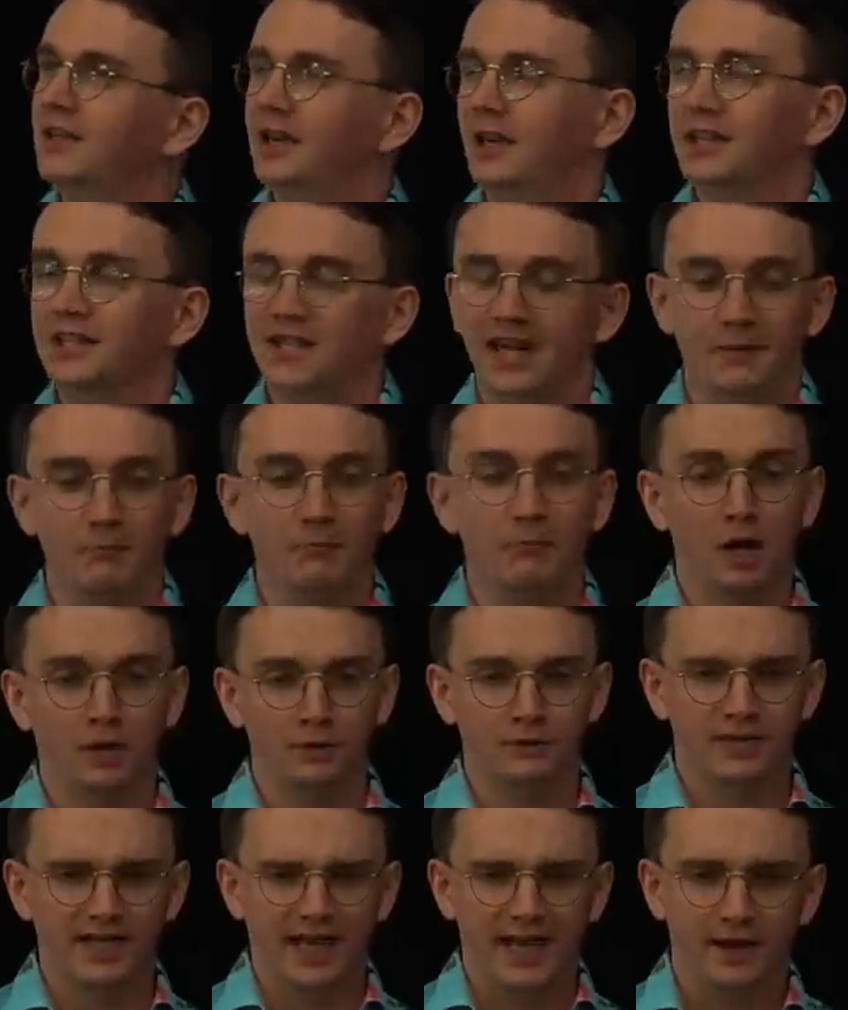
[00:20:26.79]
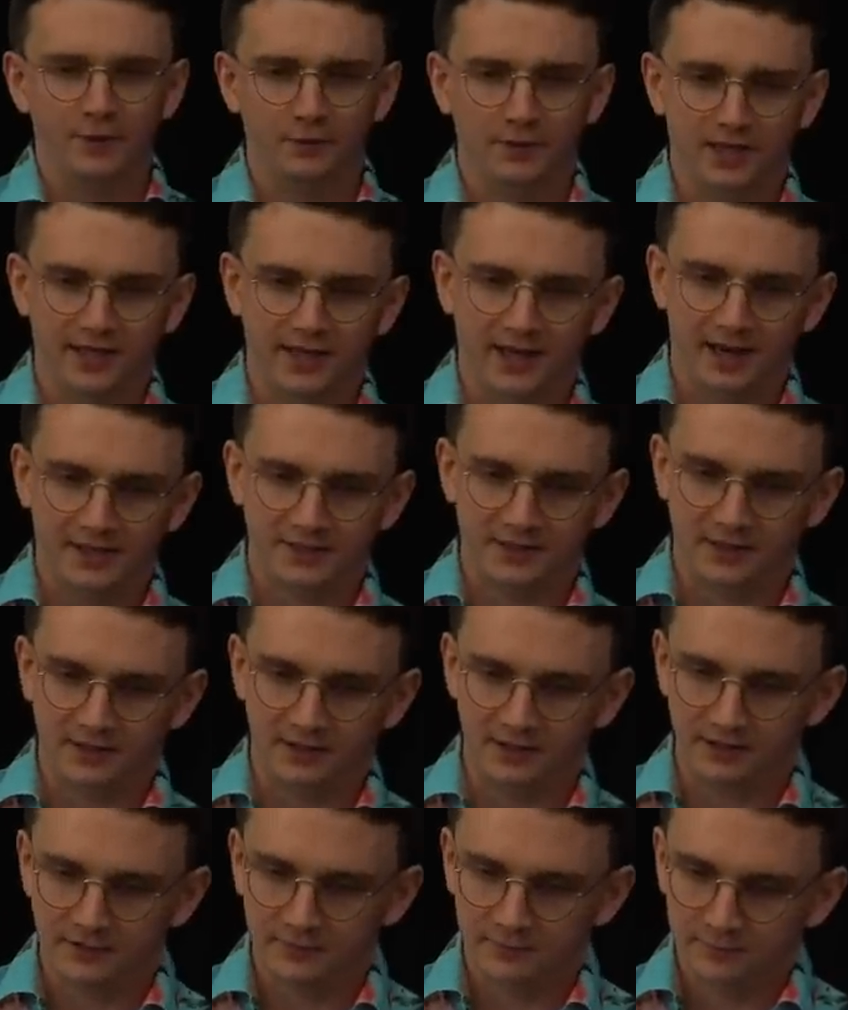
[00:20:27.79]
and get mown down, in
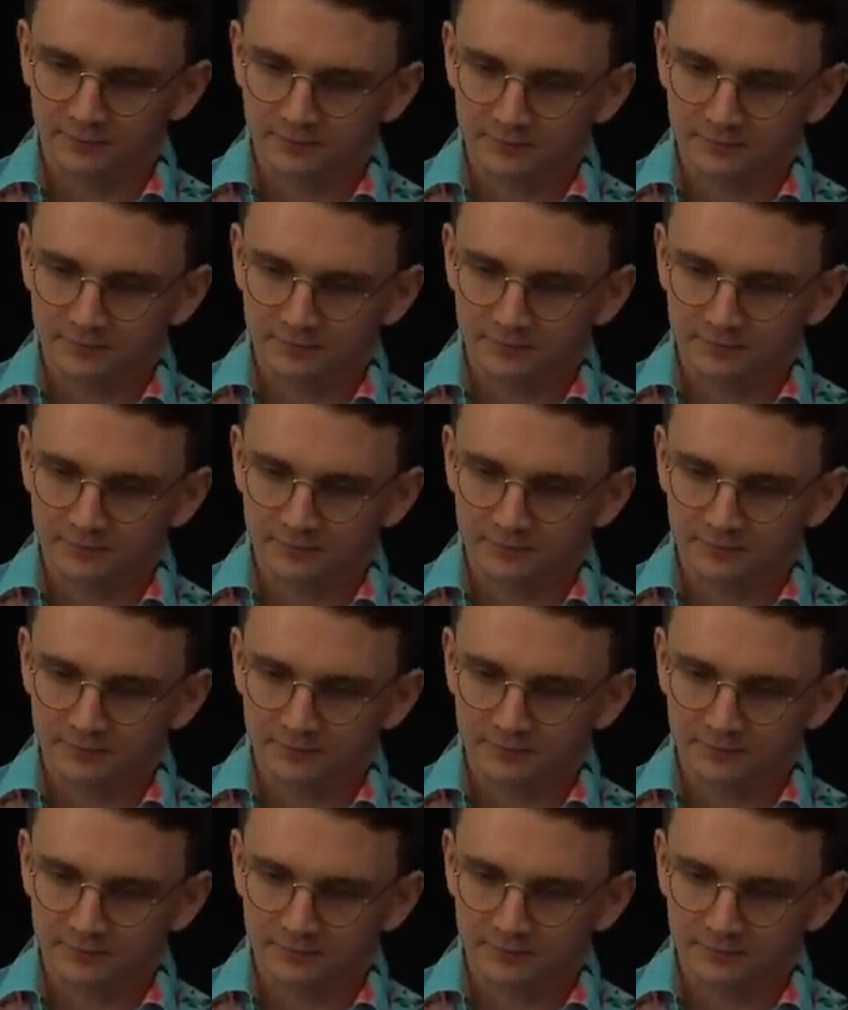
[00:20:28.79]
essence.